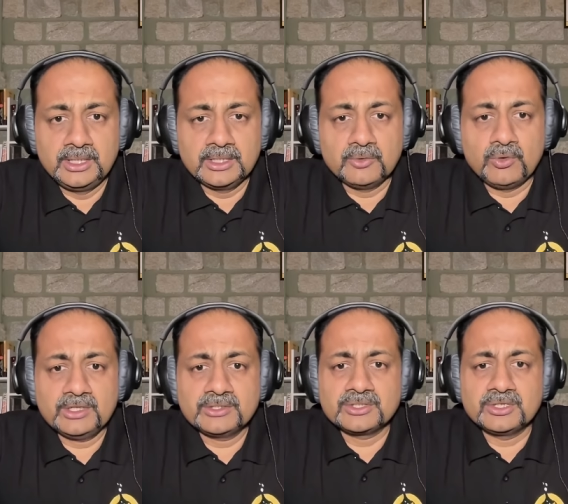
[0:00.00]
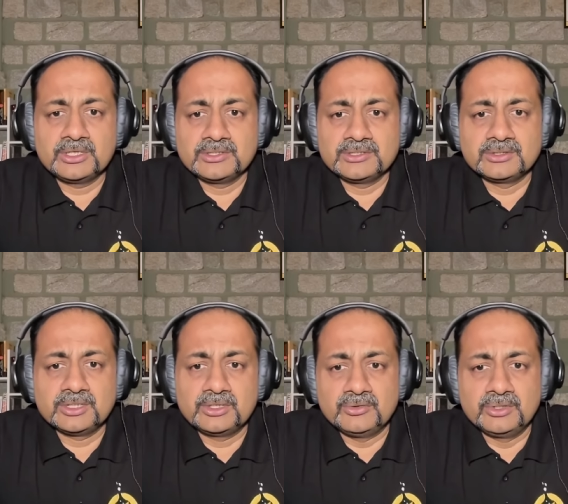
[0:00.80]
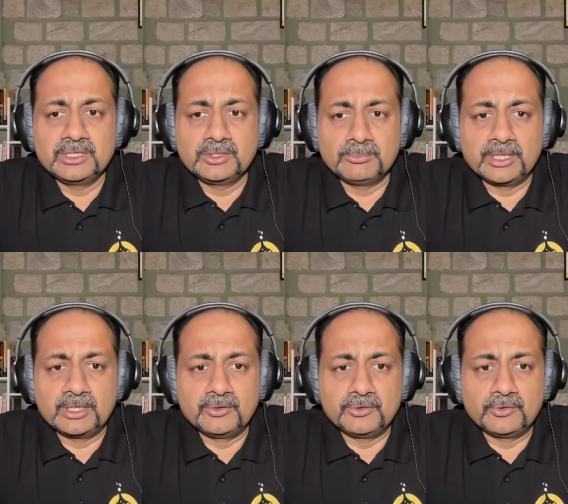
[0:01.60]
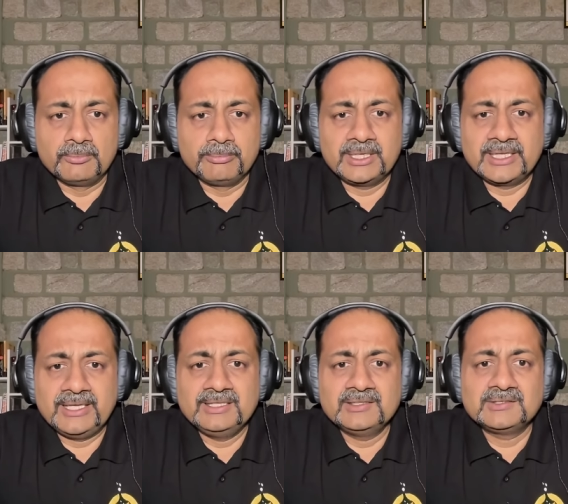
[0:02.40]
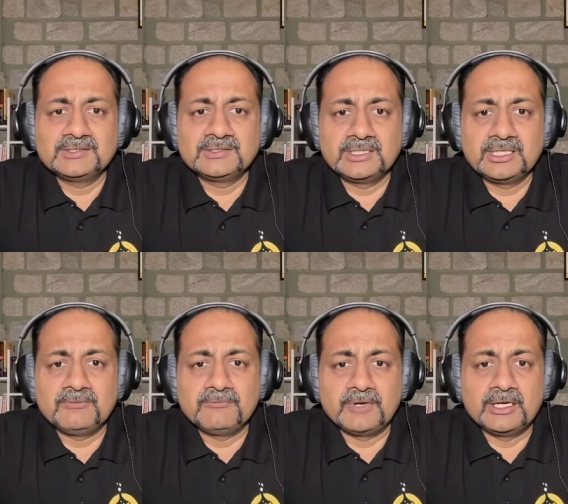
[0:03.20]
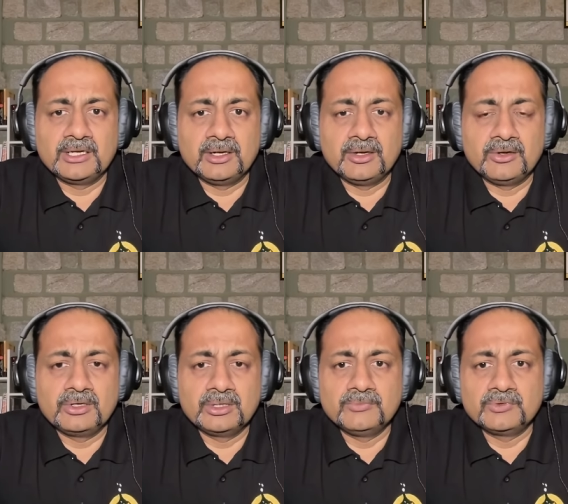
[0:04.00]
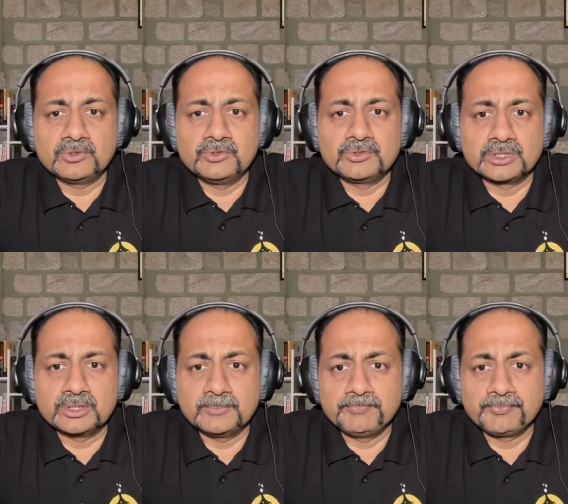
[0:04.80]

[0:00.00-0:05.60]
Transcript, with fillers: The water shortage is not unique to Bengaluru, but can this city find a long-term solution,